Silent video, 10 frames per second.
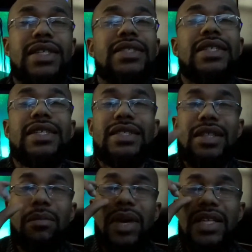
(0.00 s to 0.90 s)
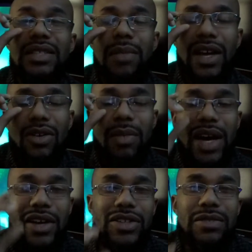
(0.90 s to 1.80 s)
This is the best Michael
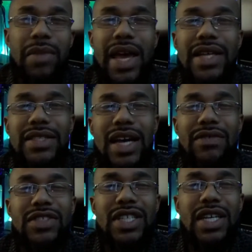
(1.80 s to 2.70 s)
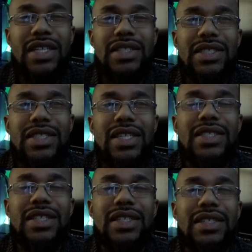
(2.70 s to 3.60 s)
Myers mask I've seen
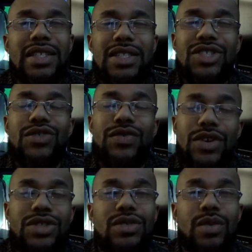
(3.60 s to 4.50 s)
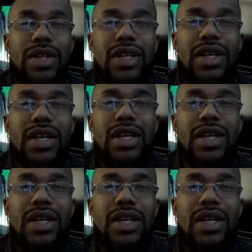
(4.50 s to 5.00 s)
since the first one.